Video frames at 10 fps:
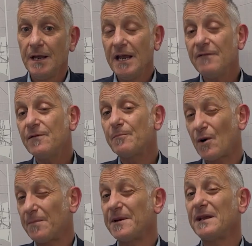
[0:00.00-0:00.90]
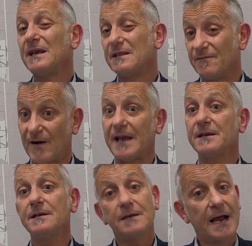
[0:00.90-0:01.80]
If a property is
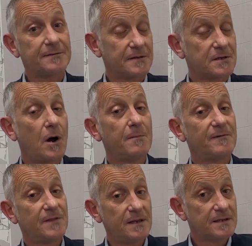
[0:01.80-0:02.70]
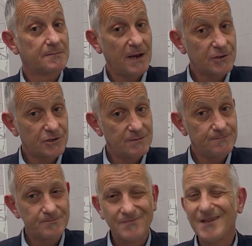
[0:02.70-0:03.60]
vacant at the time of the inspection,
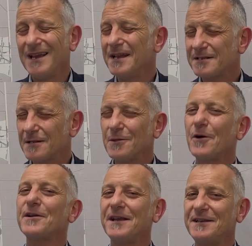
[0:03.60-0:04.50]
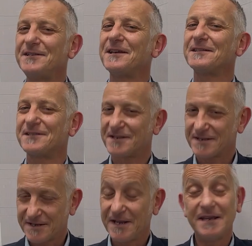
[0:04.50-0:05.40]
it's a lot easier to
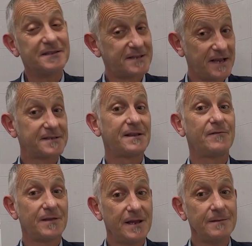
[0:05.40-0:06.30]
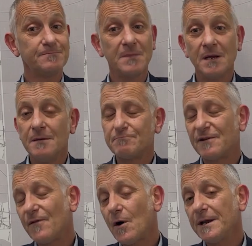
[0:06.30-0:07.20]
see and test everything,
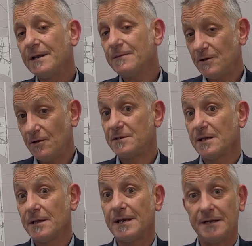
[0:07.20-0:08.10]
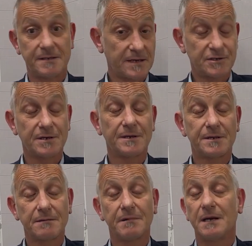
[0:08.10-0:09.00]
providing the utilities such
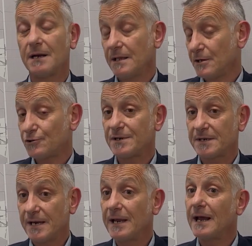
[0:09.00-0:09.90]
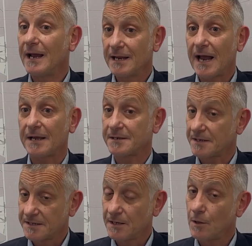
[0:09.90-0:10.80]
as electricity and gas are
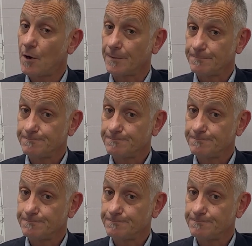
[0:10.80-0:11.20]
still on.